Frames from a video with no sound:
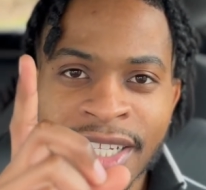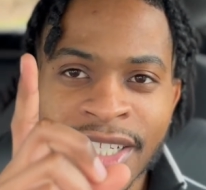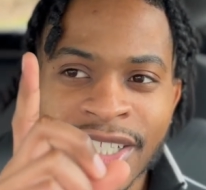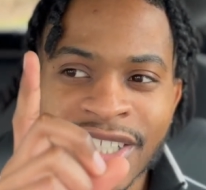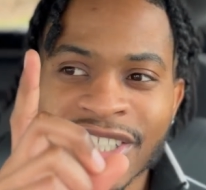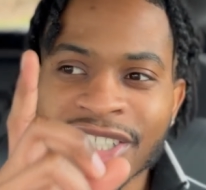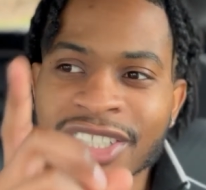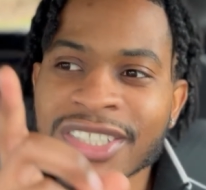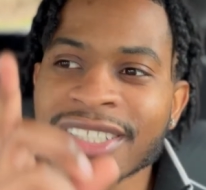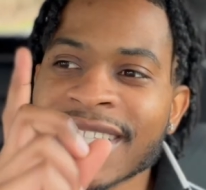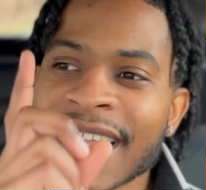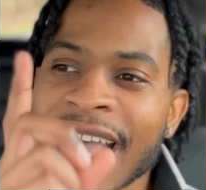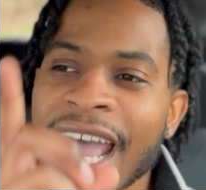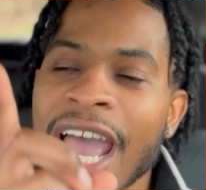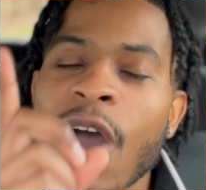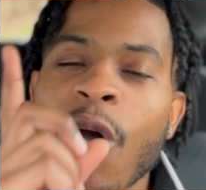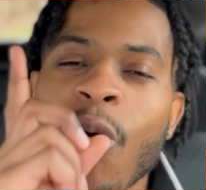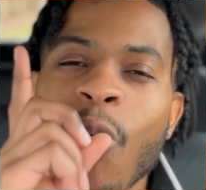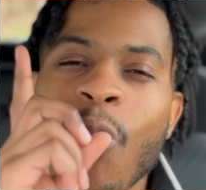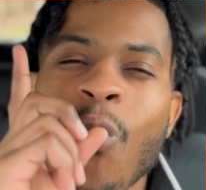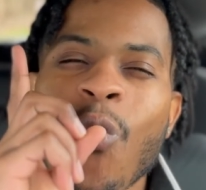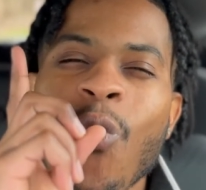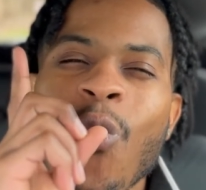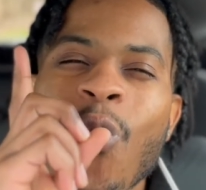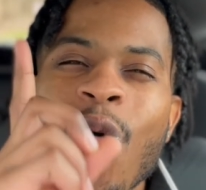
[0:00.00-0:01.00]
just that
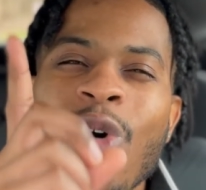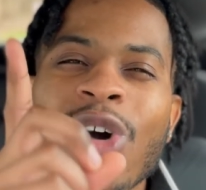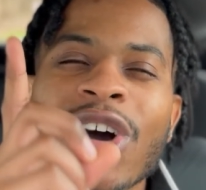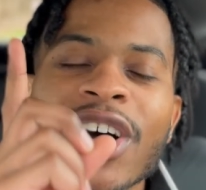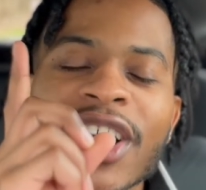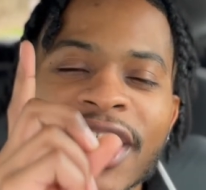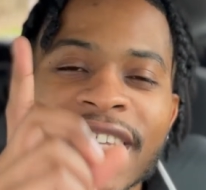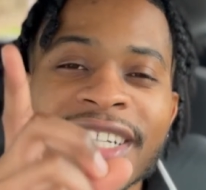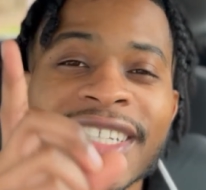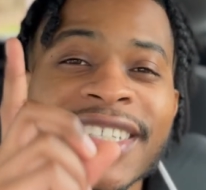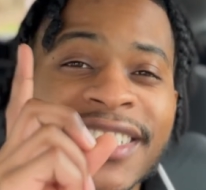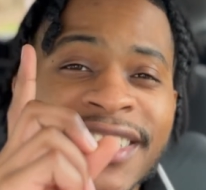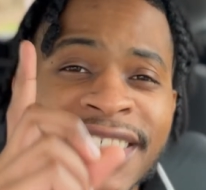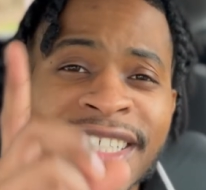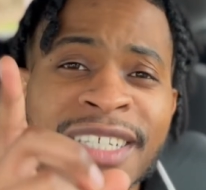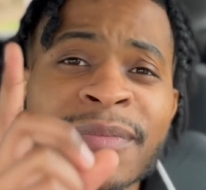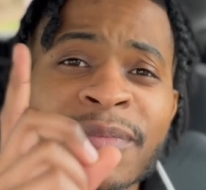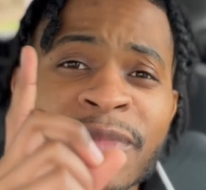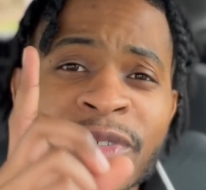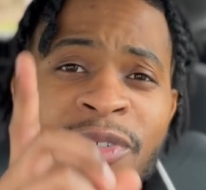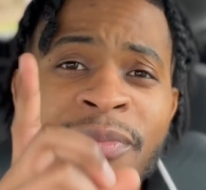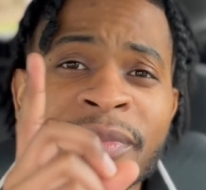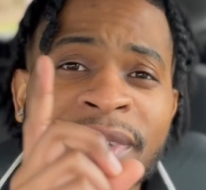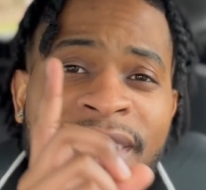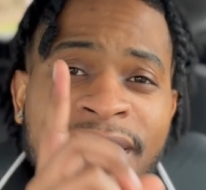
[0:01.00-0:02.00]
one
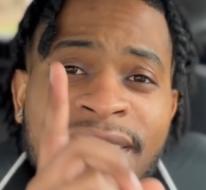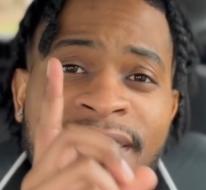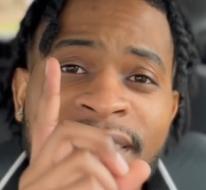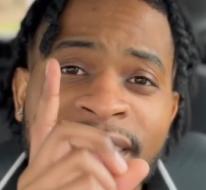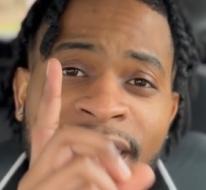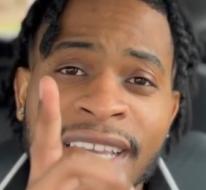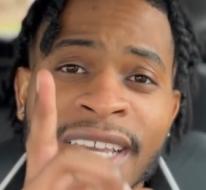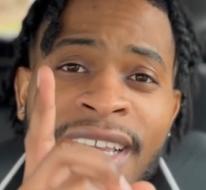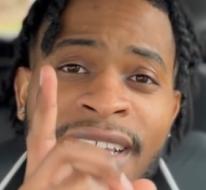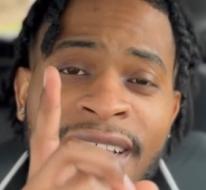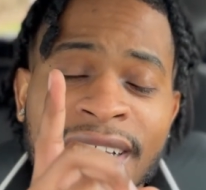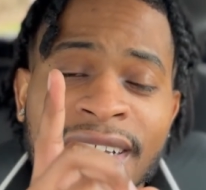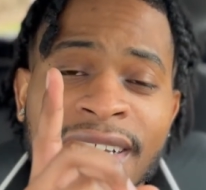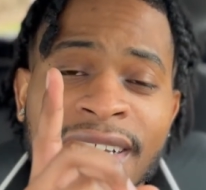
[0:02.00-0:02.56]
simple mistake